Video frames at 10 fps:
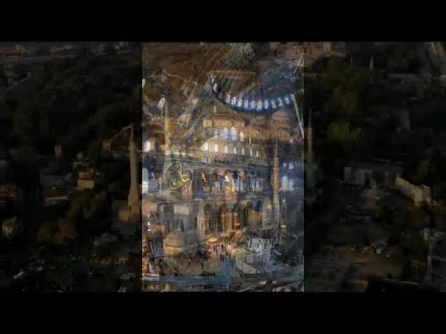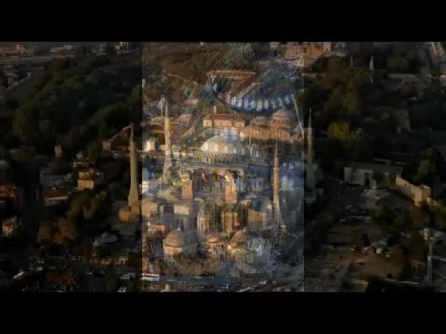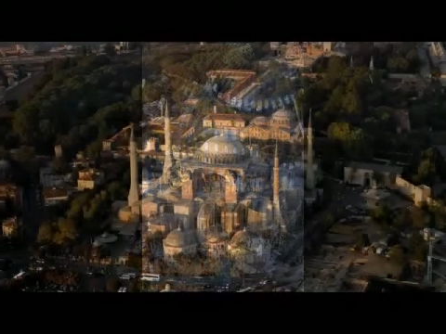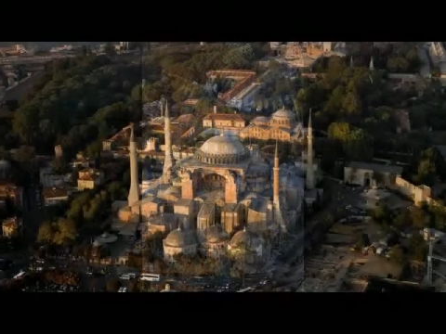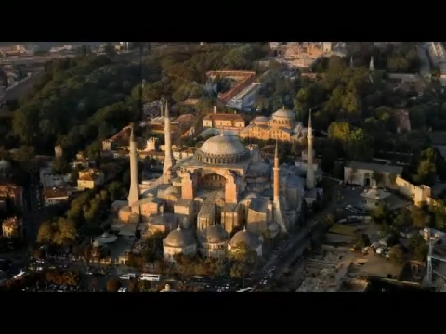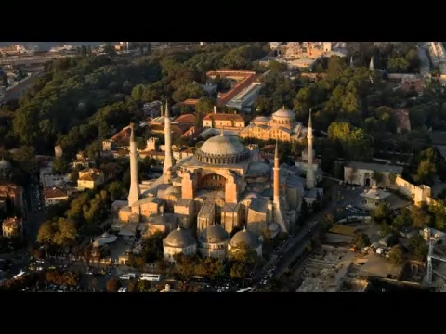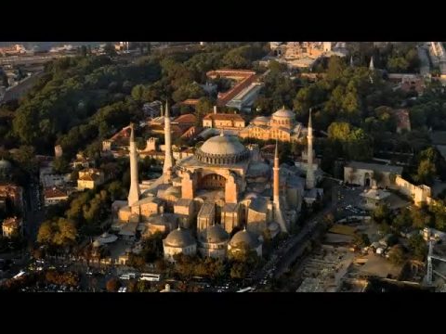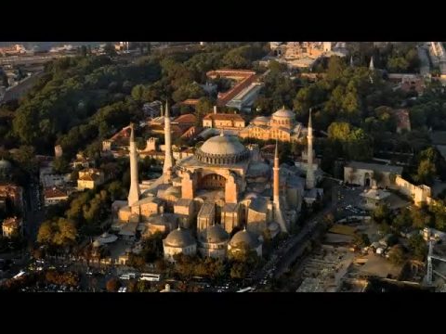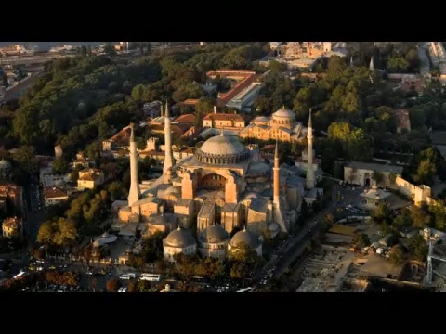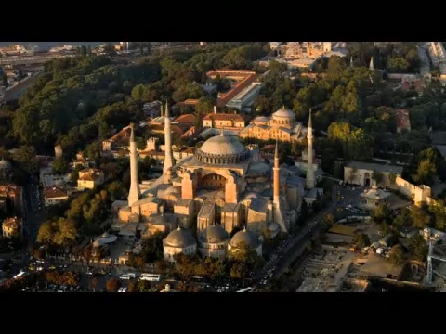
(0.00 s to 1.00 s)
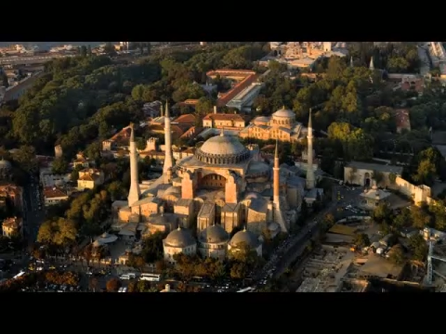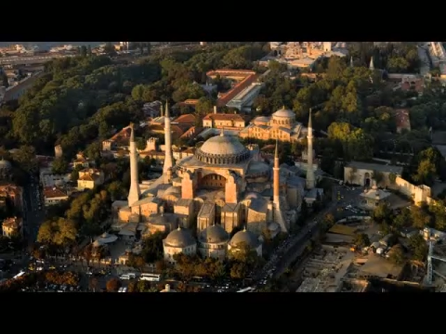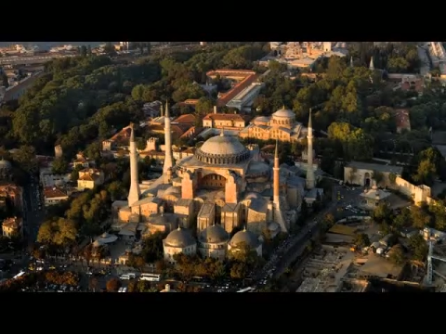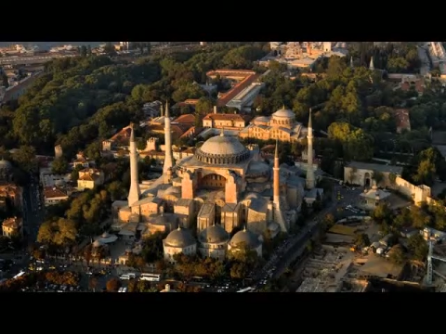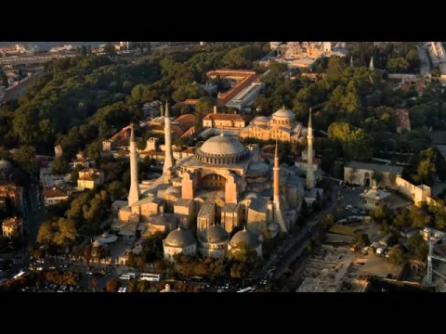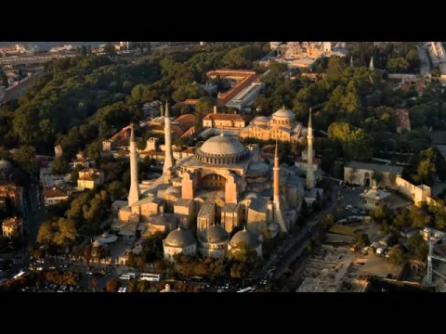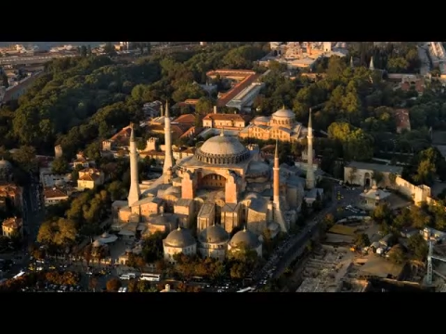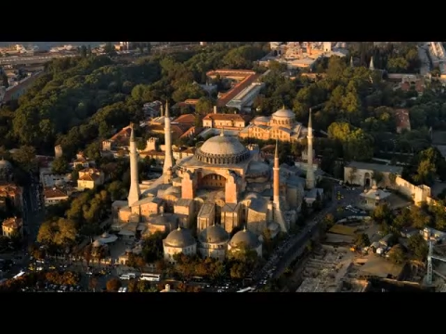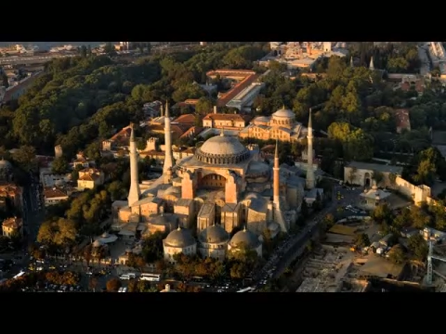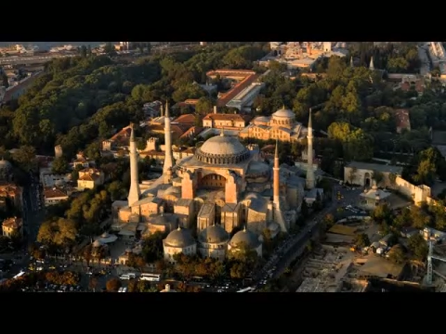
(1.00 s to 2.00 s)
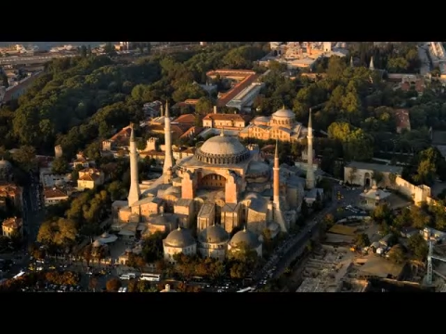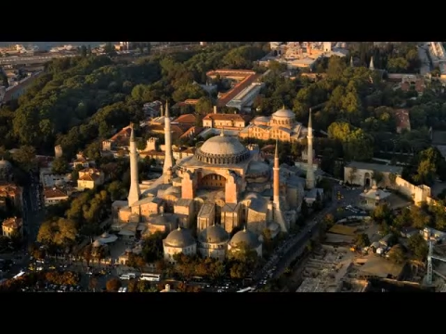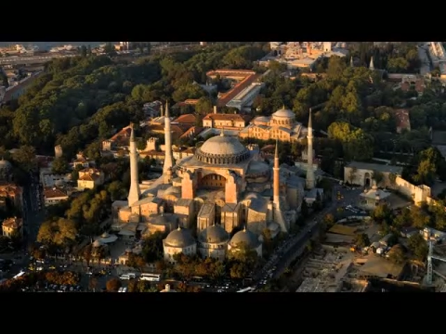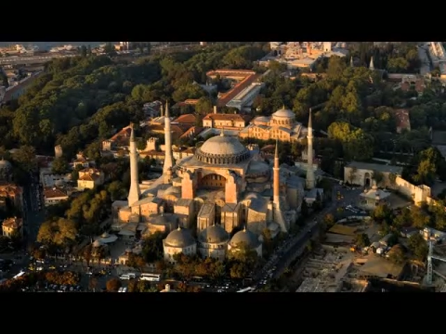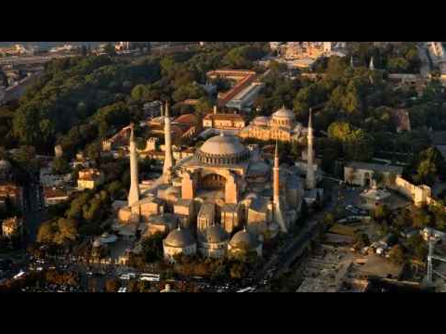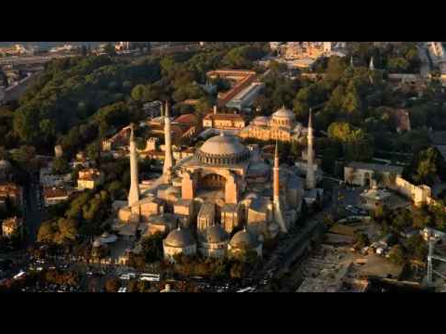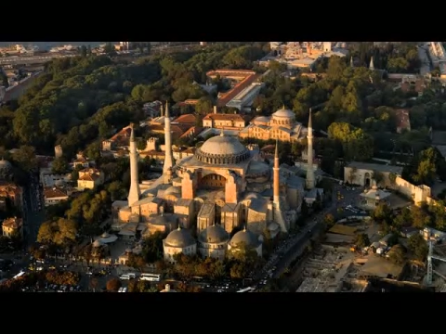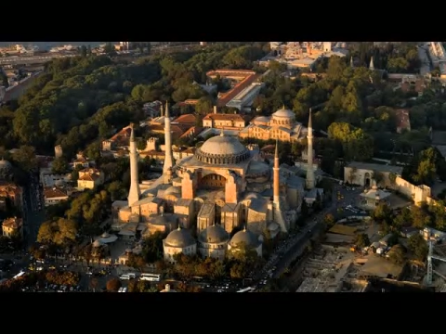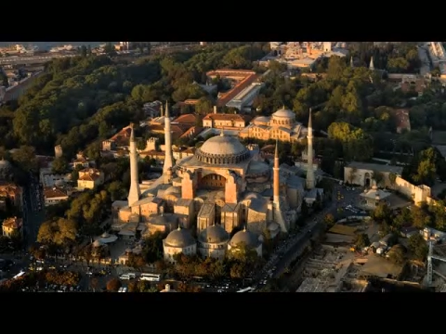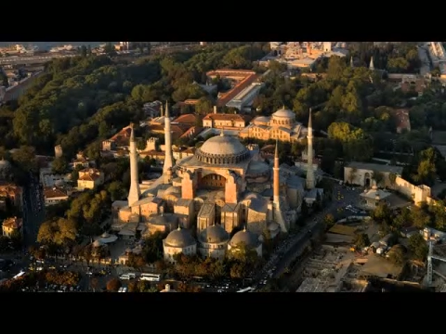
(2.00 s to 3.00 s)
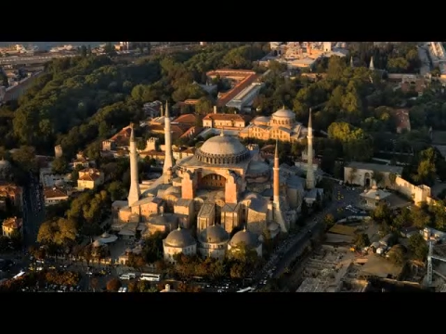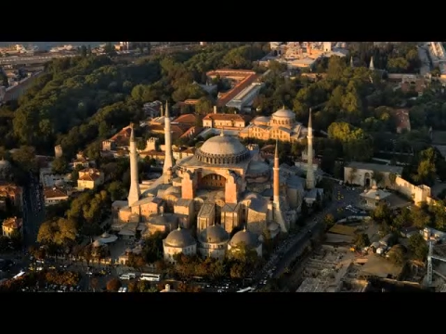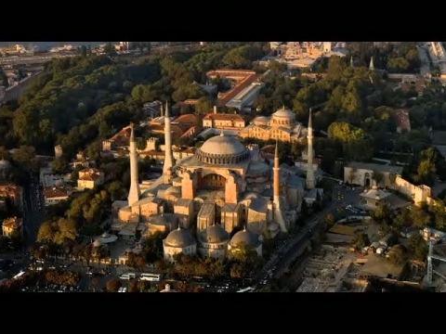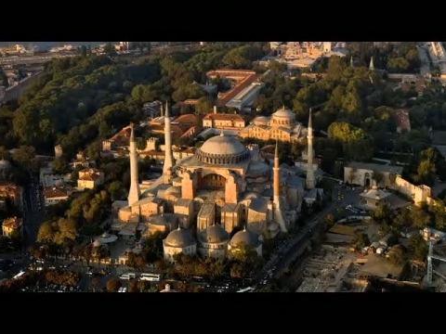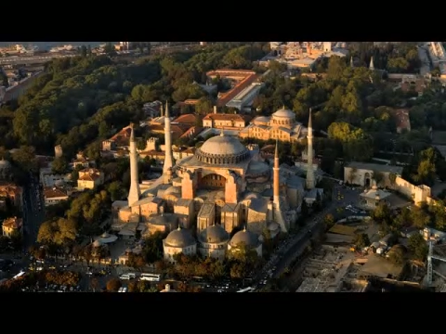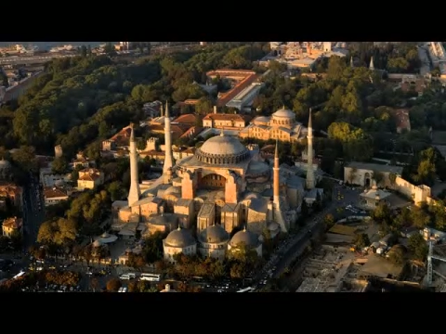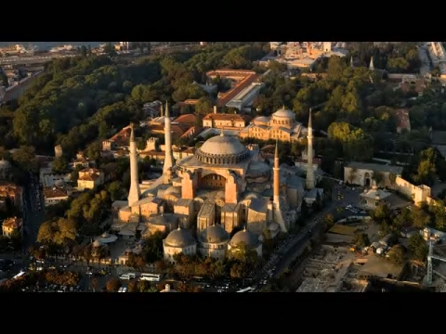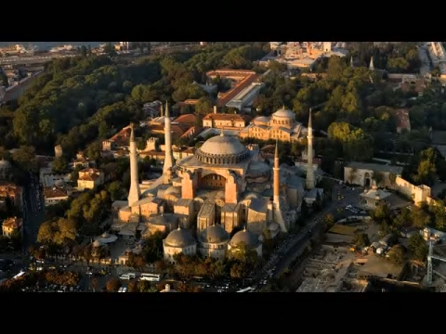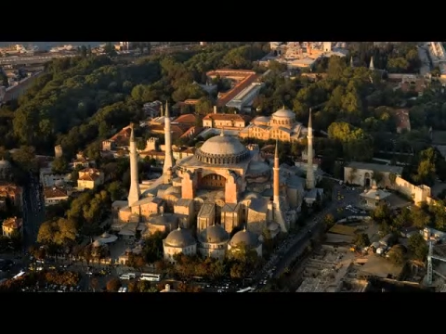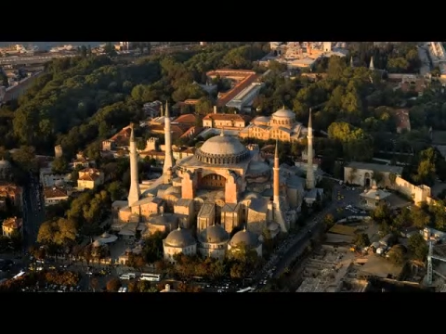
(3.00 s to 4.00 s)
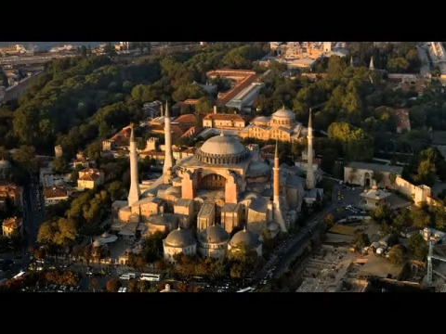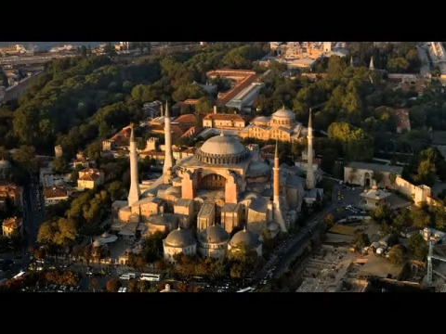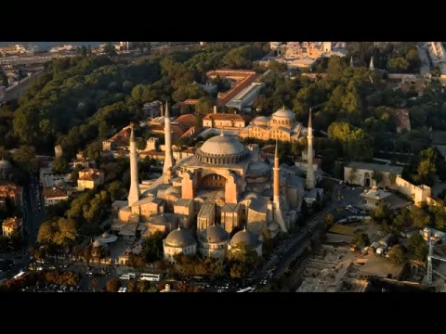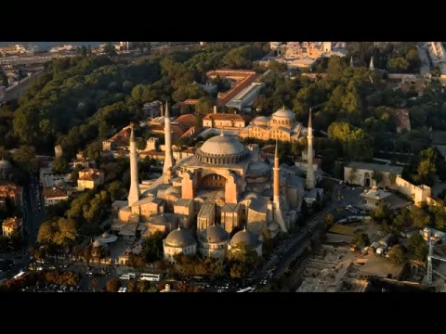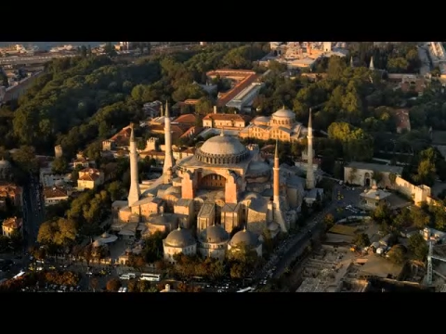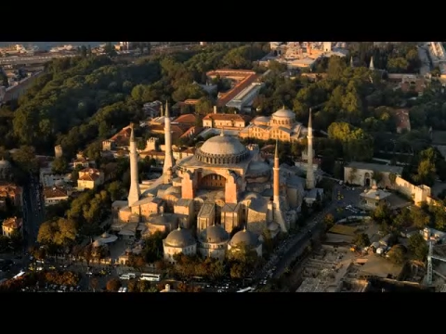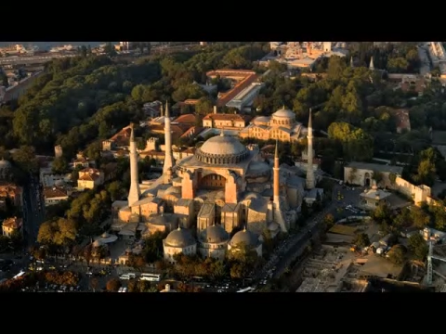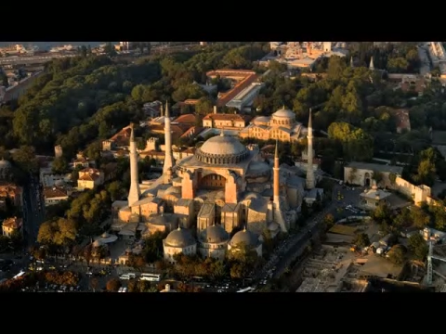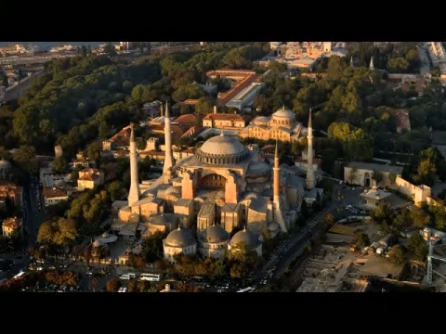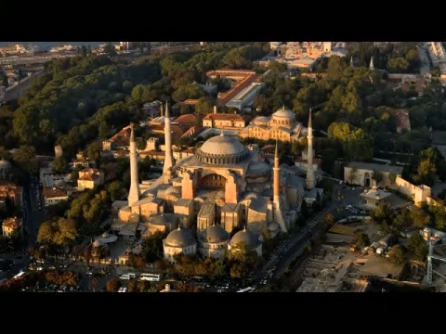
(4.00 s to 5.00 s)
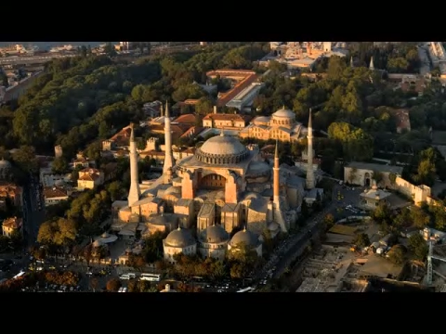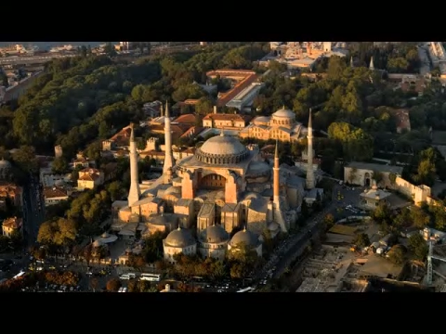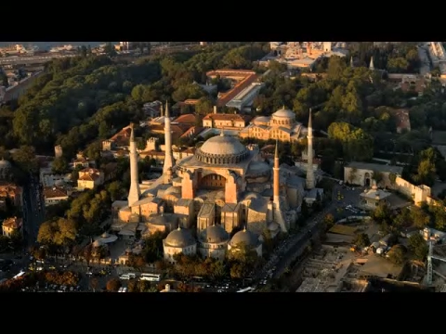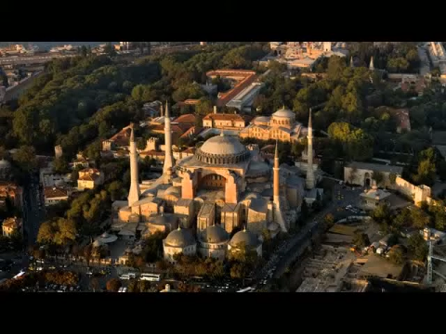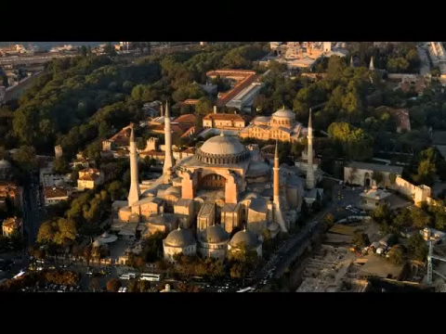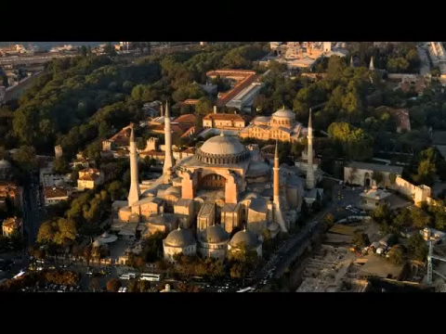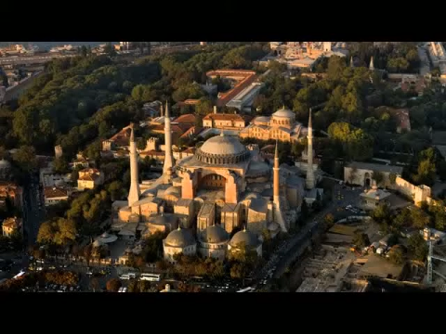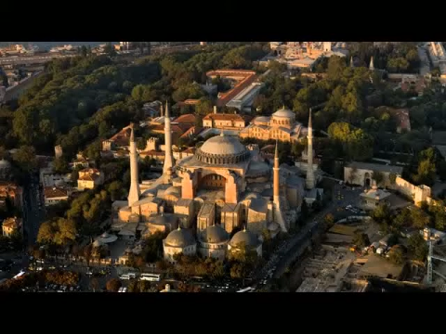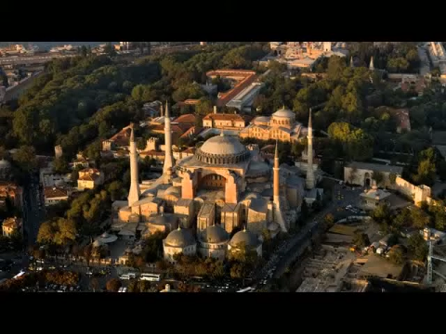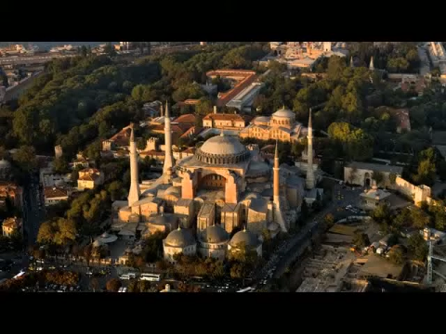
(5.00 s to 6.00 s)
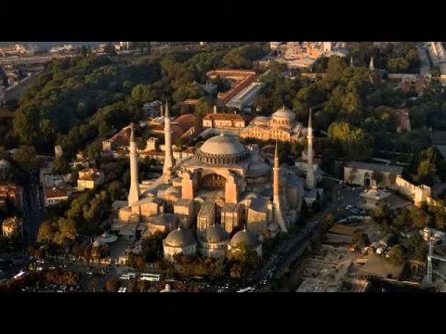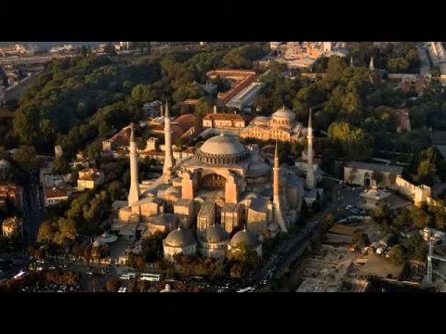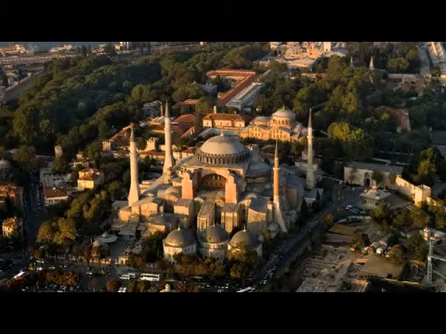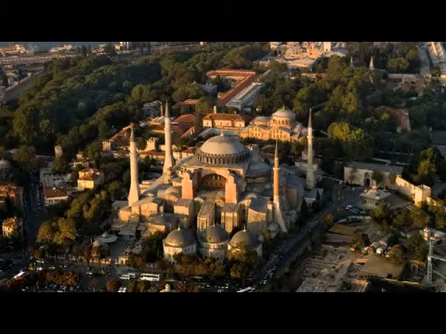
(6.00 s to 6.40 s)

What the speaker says: Nobody's mouth can be seen.